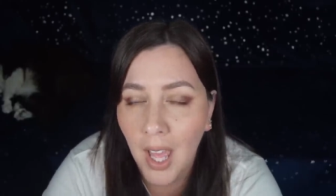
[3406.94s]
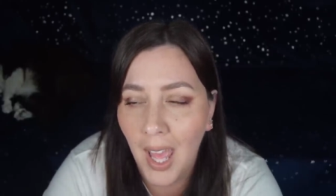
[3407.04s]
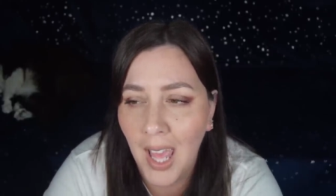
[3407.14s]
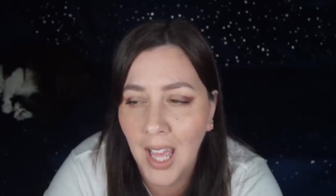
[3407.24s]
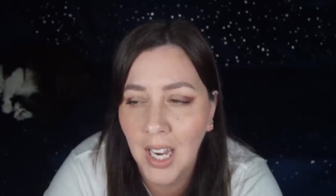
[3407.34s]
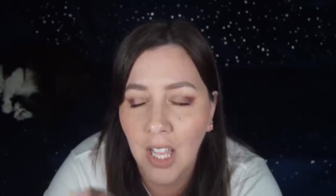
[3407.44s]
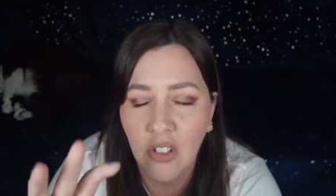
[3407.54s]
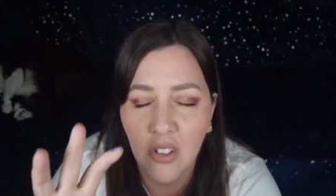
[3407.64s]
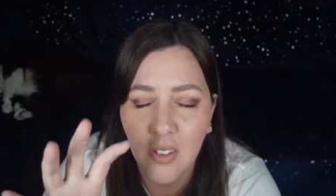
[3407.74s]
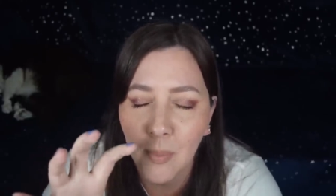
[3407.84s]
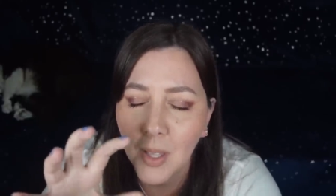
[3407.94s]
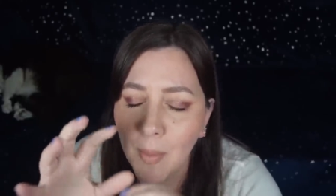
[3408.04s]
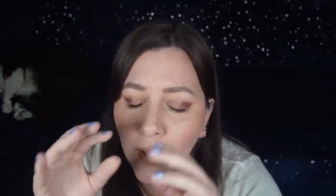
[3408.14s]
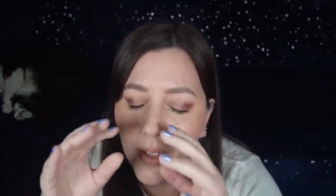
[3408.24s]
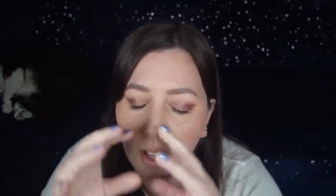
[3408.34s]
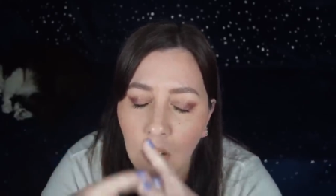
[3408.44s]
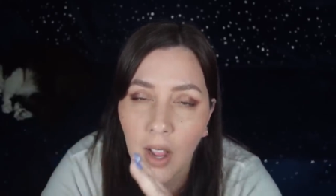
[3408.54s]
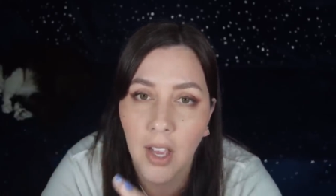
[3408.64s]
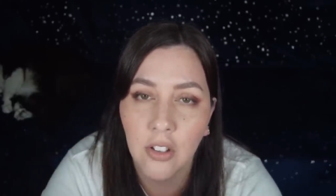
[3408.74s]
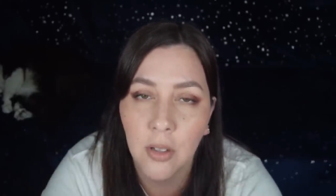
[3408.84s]
And it just, something about the
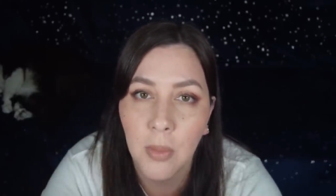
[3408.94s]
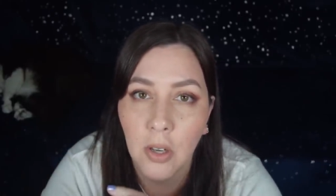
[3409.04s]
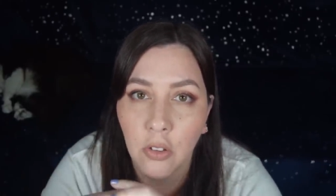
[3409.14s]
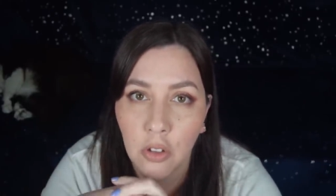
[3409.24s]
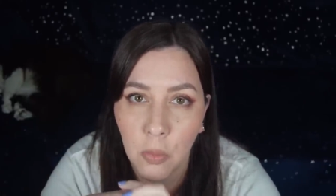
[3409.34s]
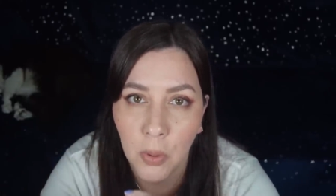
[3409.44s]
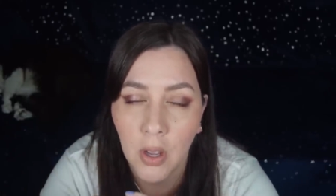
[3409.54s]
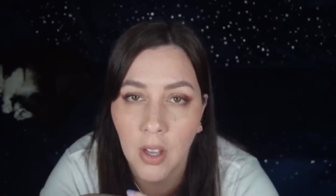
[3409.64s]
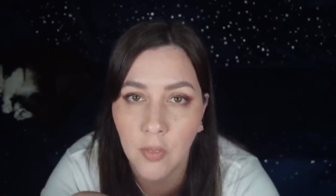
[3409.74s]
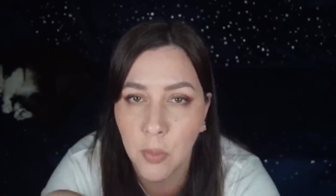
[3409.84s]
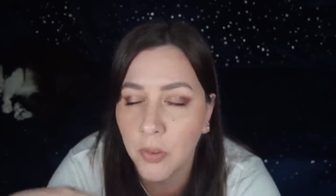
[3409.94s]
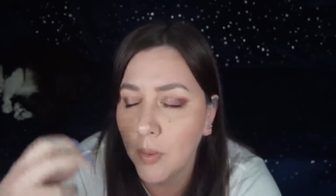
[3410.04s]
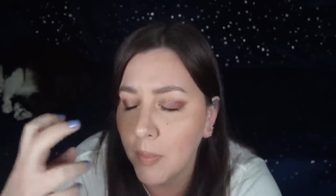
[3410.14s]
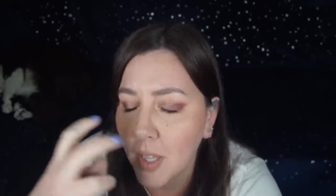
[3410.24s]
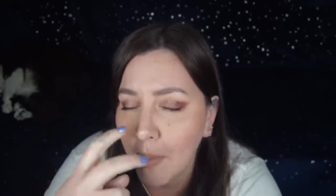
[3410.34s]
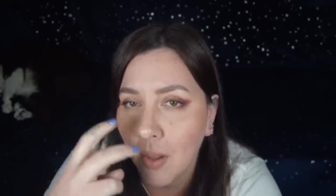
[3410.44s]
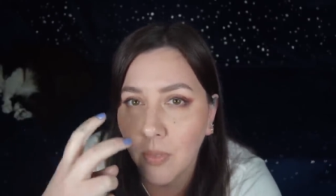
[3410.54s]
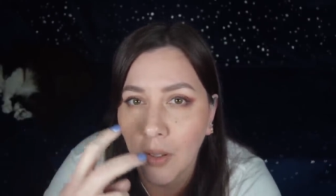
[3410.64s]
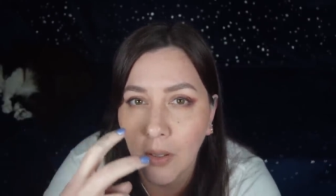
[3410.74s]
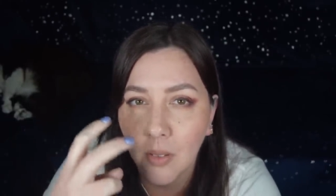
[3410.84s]
interaction made her super uncomfortable. Something
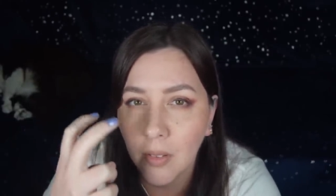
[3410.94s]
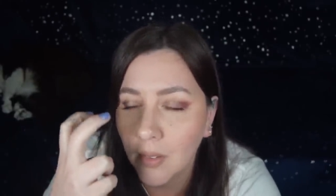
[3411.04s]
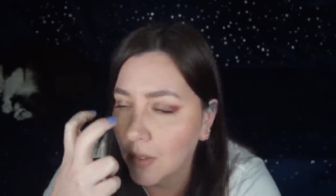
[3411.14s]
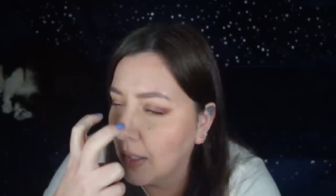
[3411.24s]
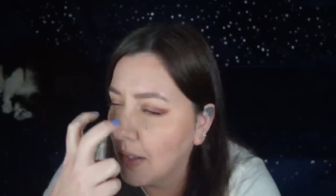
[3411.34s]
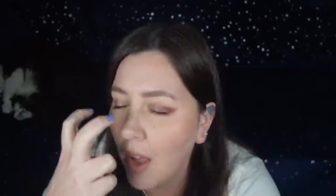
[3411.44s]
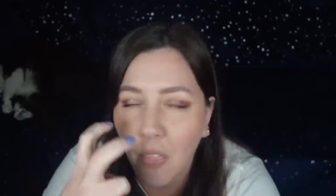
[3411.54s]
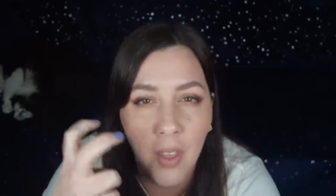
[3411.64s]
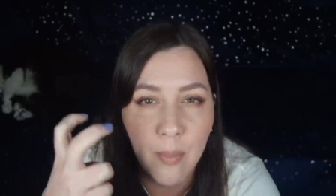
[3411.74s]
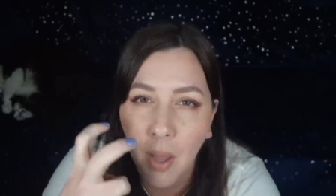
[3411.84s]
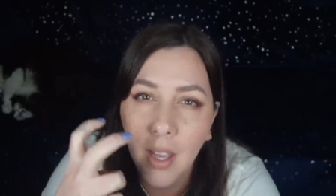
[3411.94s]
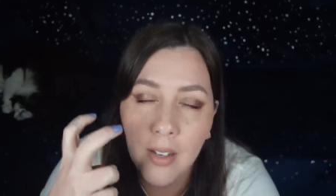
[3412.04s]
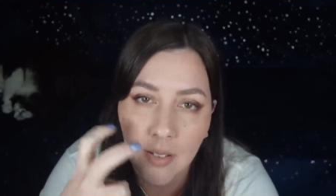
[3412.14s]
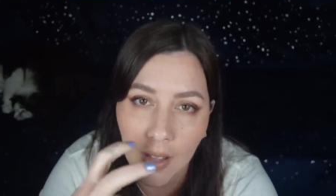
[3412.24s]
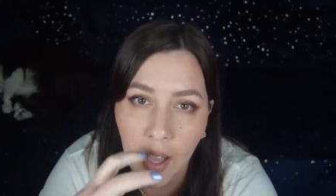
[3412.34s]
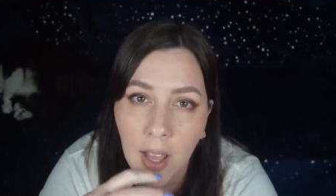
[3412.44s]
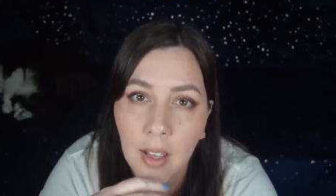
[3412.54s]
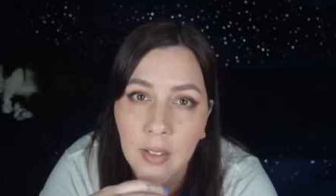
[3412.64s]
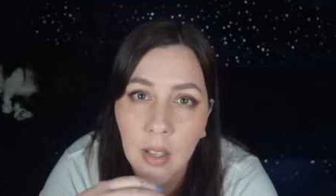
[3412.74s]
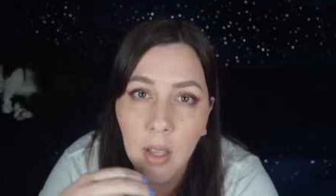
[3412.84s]
about the nothing behind his
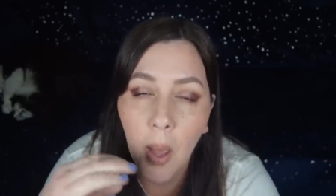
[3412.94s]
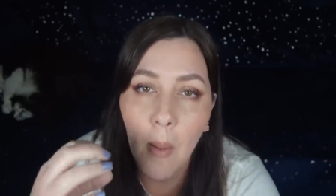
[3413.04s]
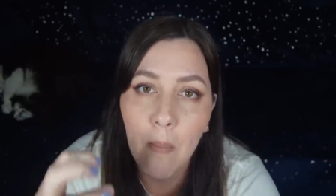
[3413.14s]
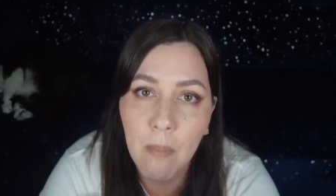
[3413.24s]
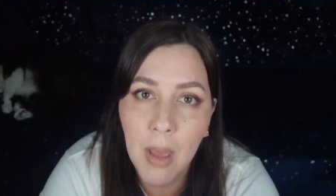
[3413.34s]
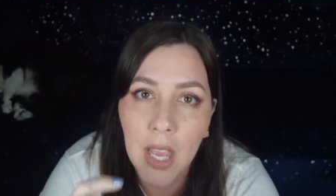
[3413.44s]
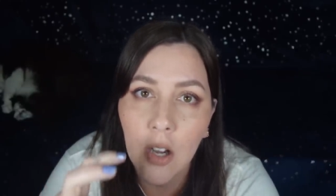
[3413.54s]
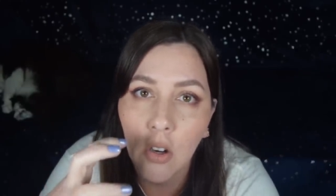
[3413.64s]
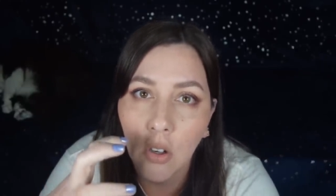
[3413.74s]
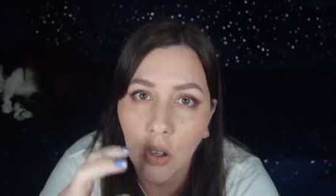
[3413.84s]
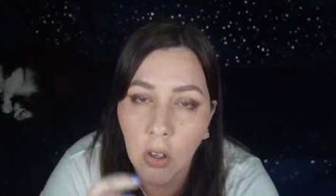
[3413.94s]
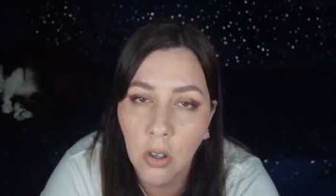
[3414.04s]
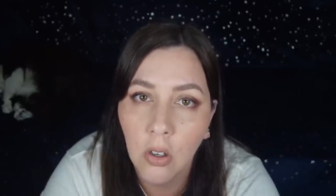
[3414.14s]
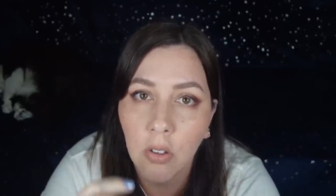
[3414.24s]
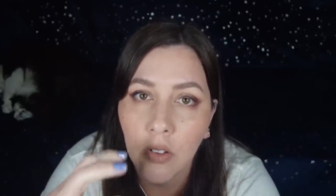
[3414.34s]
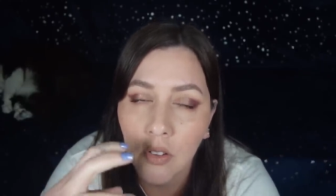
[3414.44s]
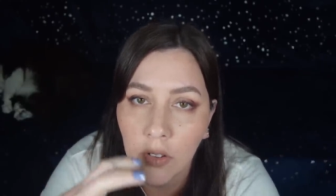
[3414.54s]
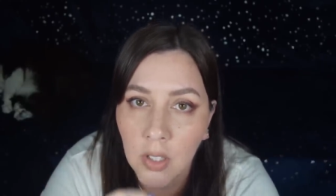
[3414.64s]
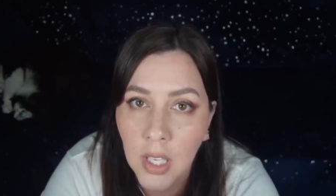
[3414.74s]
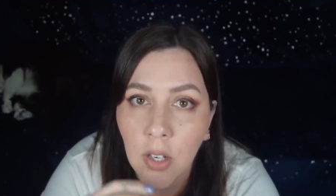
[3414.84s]
eyes made her
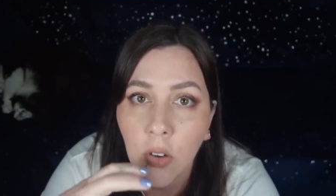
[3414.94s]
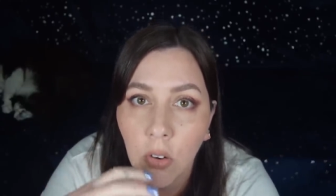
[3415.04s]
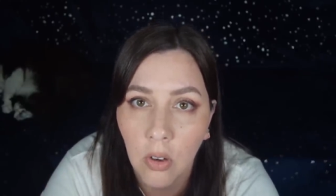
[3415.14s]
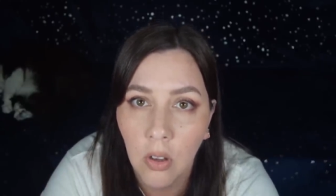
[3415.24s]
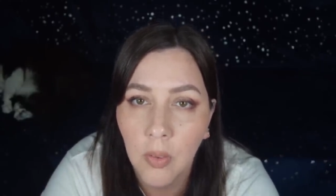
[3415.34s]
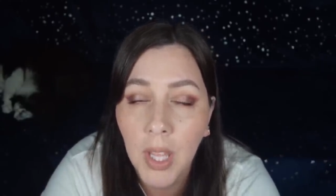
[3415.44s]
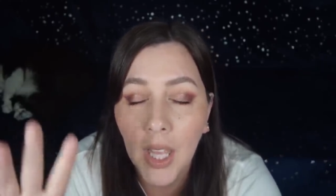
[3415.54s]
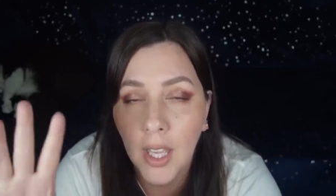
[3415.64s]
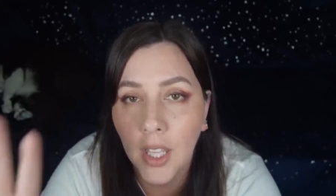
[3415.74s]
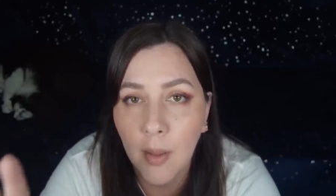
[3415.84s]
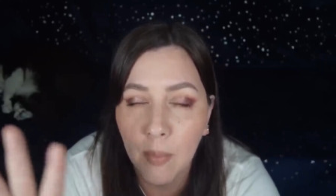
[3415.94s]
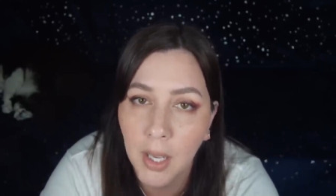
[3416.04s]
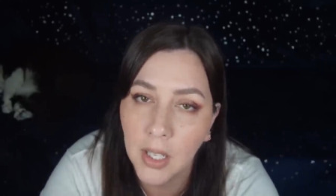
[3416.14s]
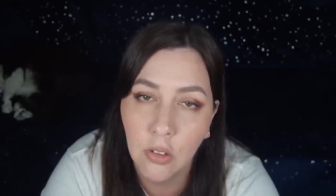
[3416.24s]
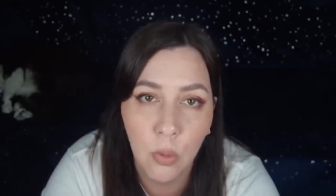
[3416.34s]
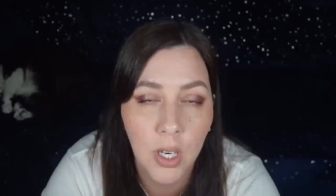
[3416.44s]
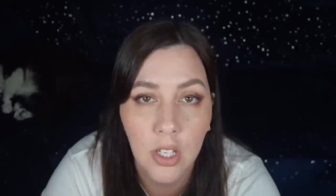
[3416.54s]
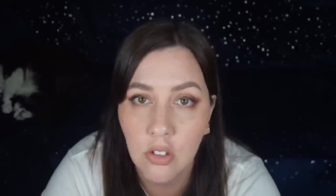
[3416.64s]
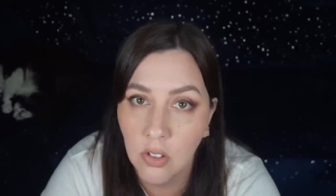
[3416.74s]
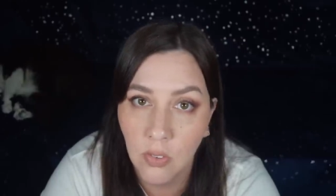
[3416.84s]
skin crawl. And keep in mind, he's 20
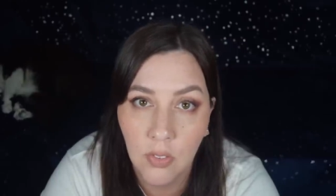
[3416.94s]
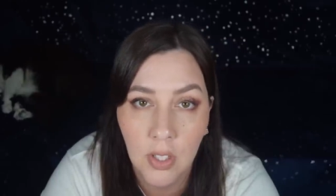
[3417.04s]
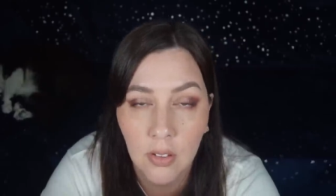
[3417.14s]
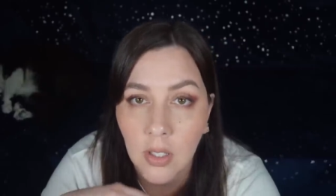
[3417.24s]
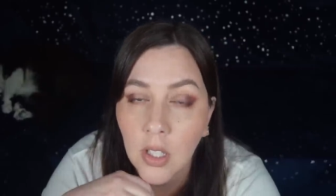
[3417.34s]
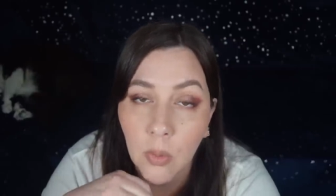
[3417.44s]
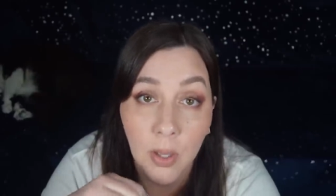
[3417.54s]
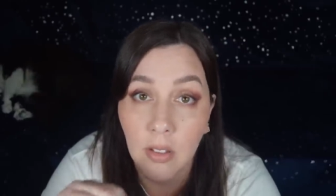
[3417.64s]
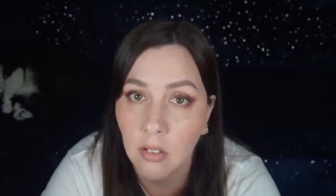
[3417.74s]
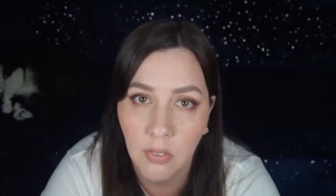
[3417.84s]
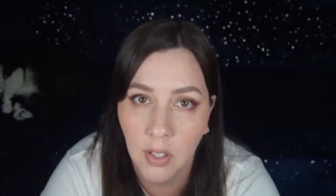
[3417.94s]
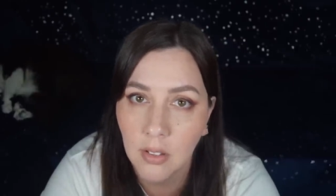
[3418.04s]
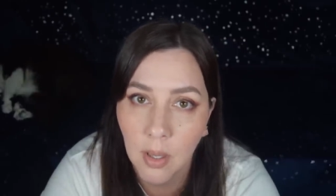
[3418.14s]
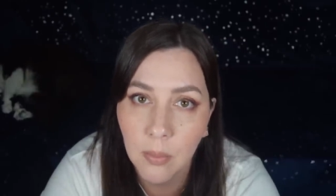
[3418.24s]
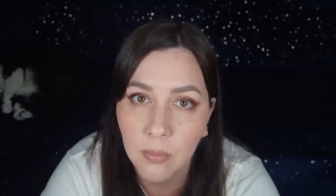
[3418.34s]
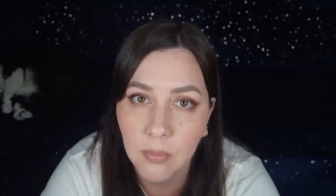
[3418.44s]
and she's 15. So either way, this is fucked up.